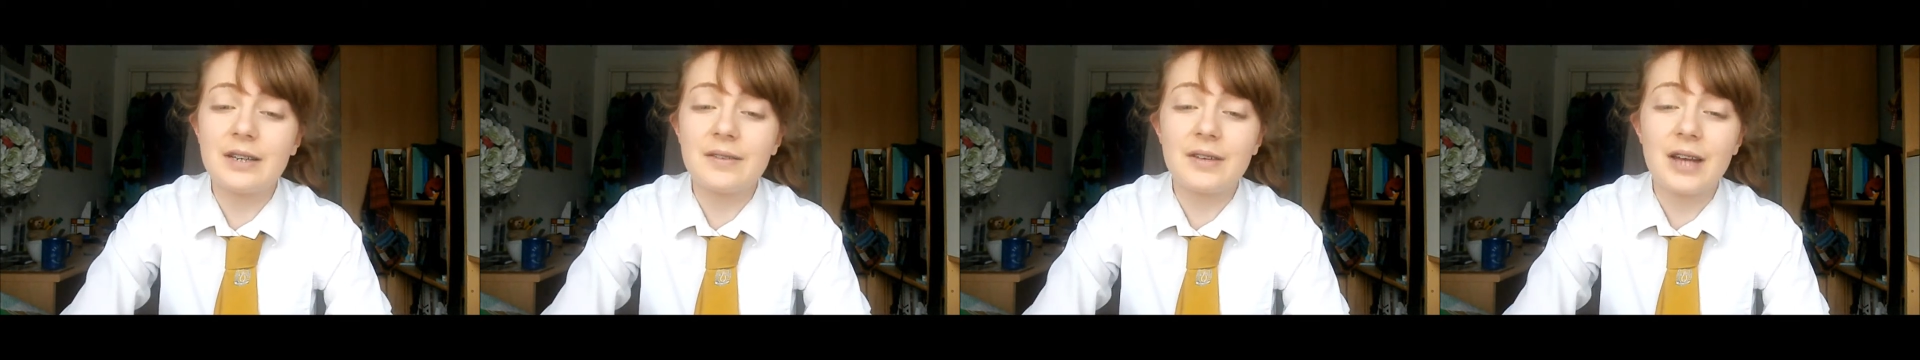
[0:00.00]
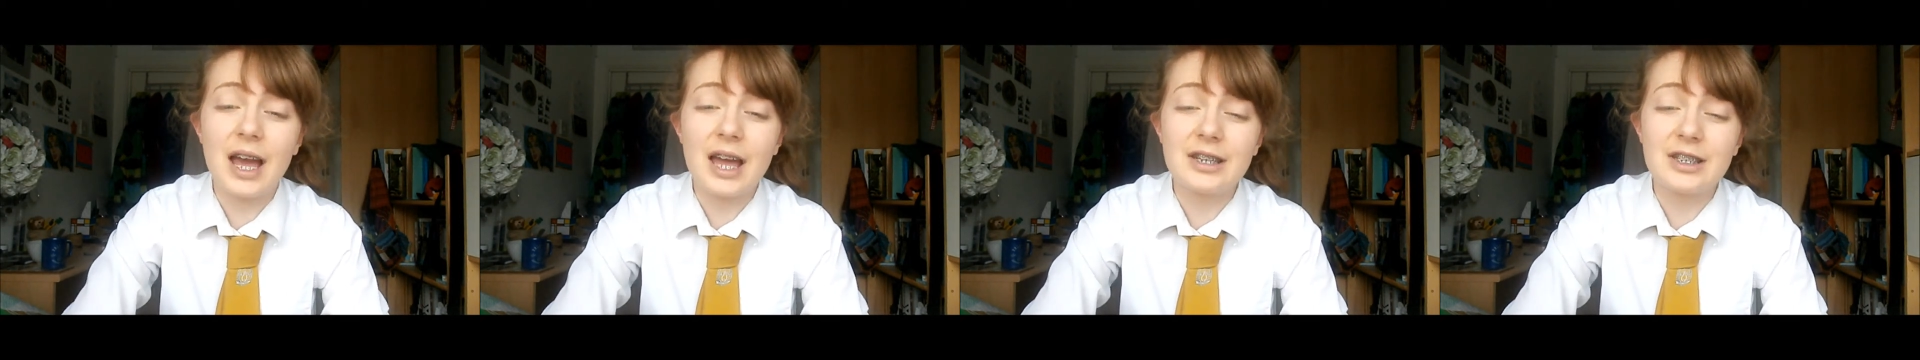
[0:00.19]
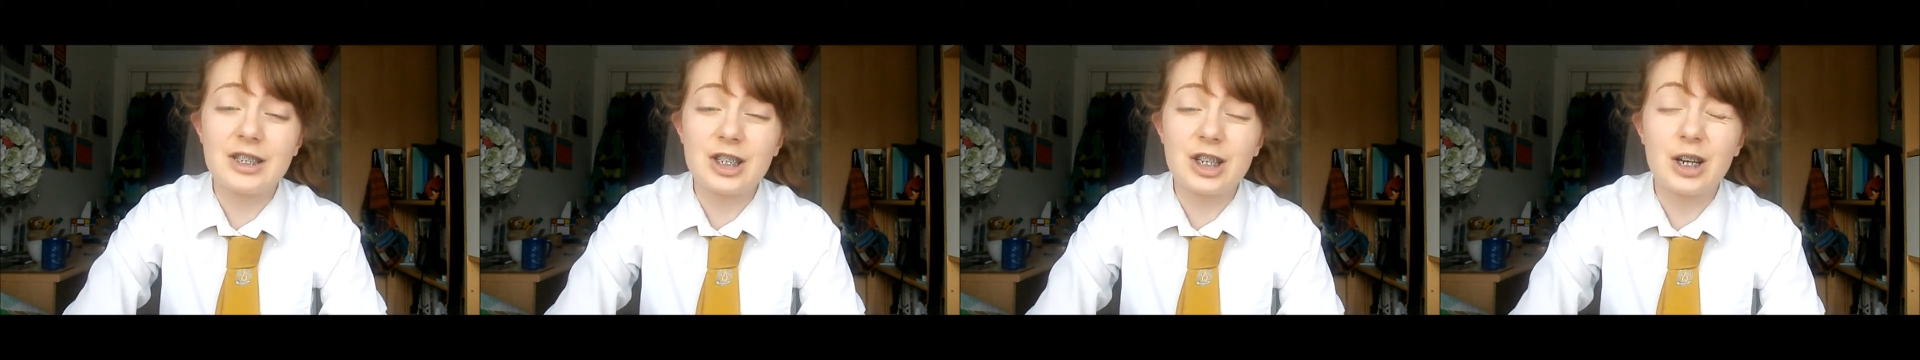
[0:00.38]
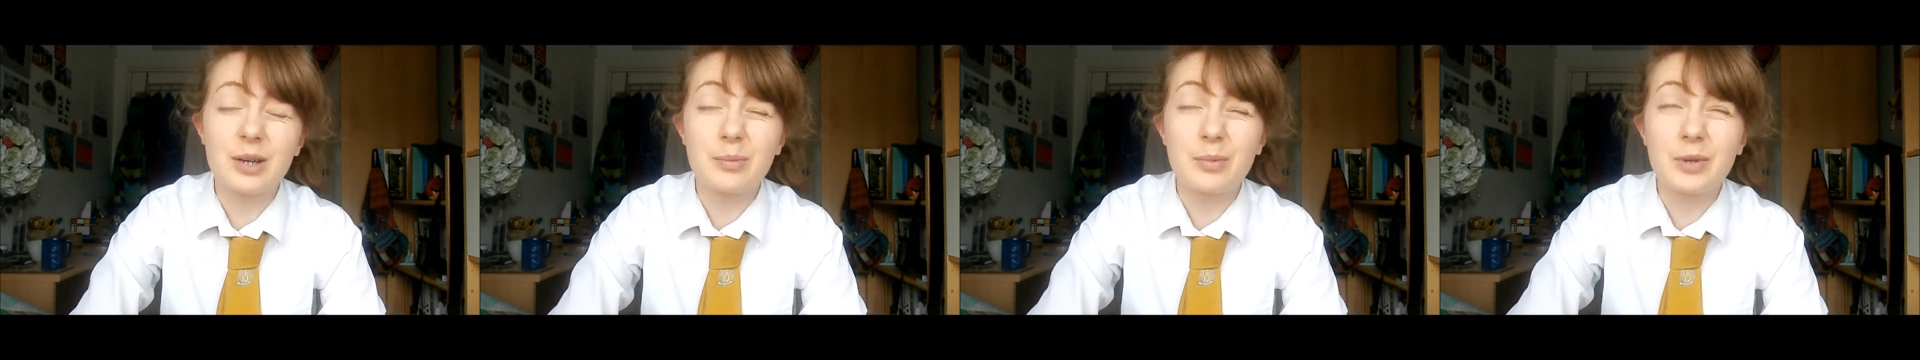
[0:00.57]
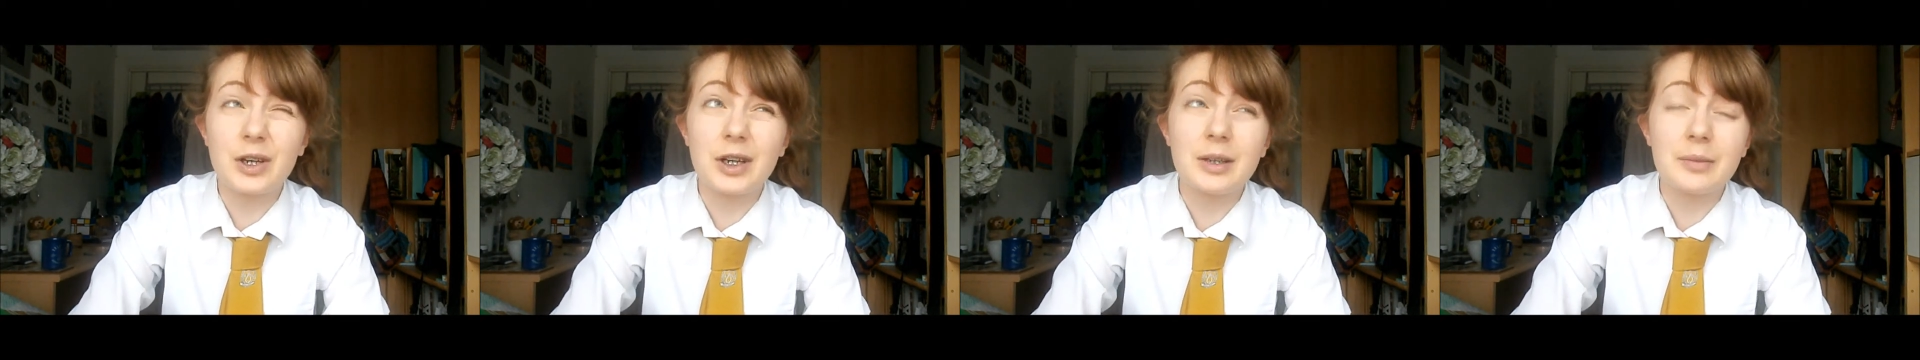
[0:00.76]
ended
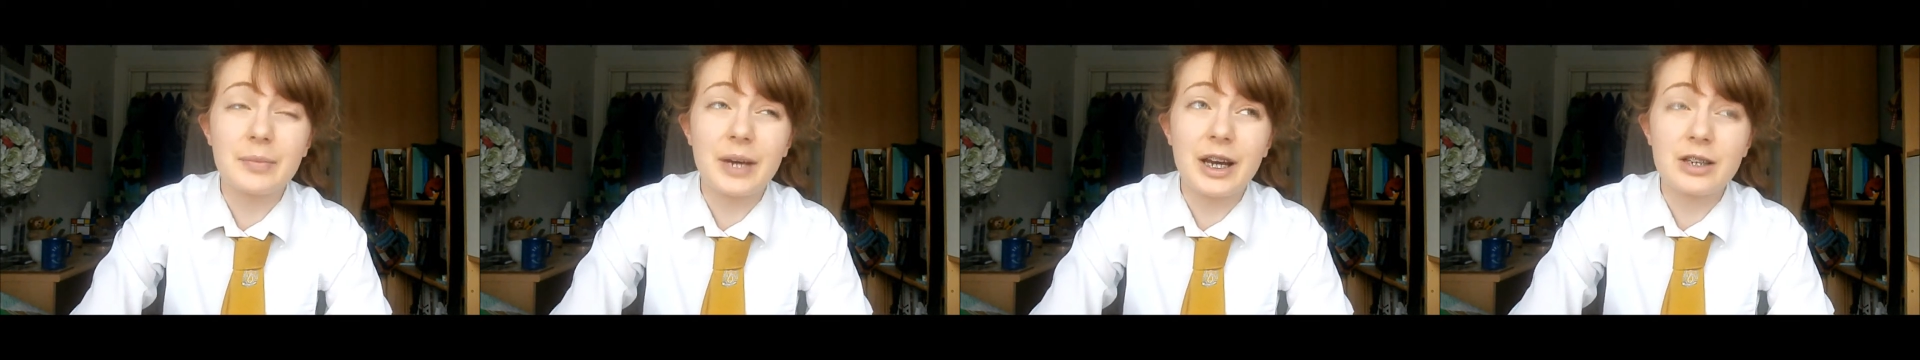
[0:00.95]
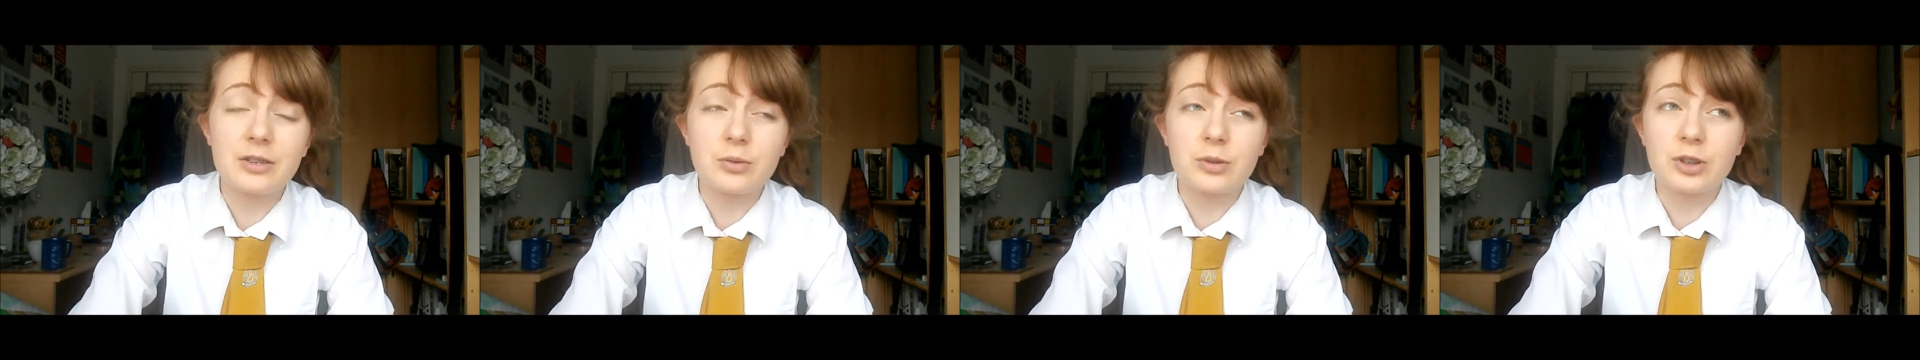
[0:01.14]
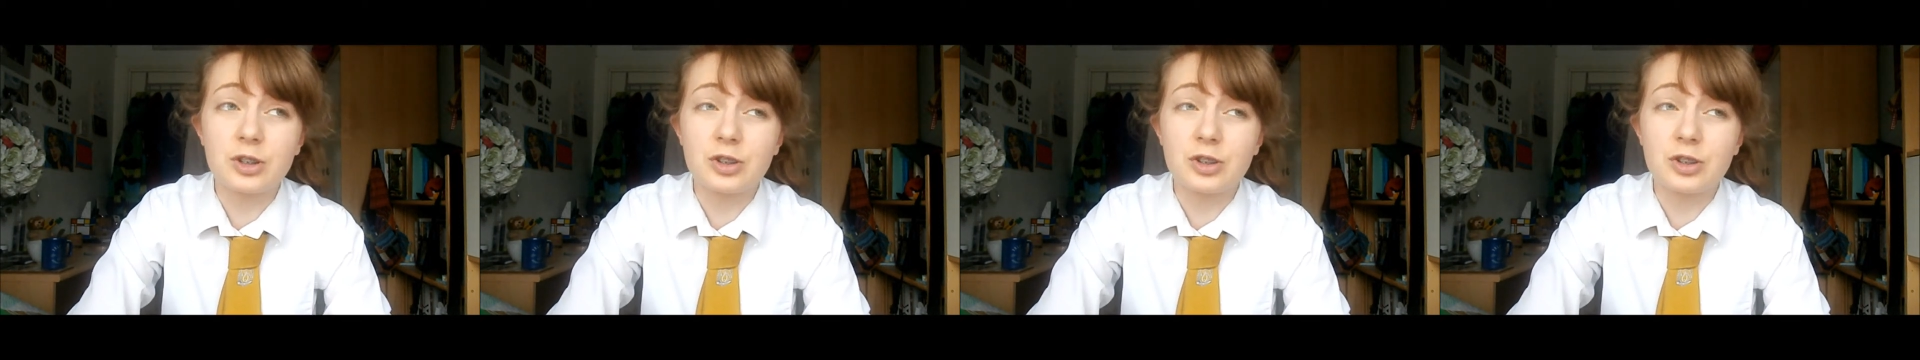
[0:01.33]
up going back to